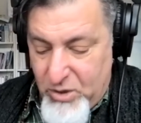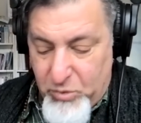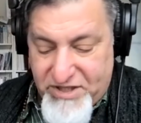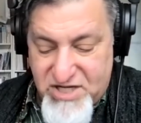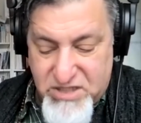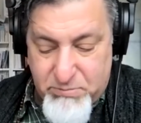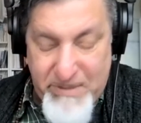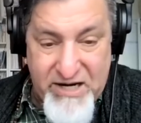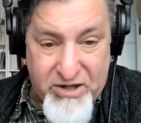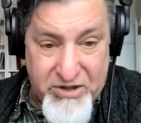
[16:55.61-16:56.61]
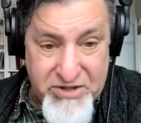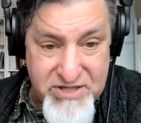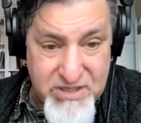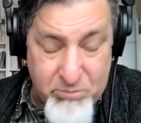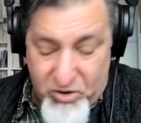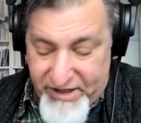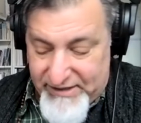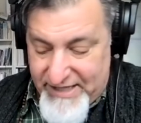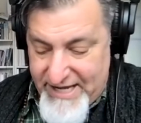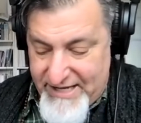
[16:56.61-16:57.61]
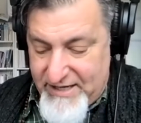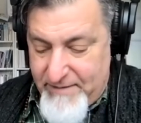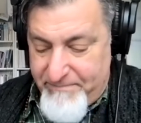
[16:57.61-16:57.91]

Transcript: which smears the morning lake.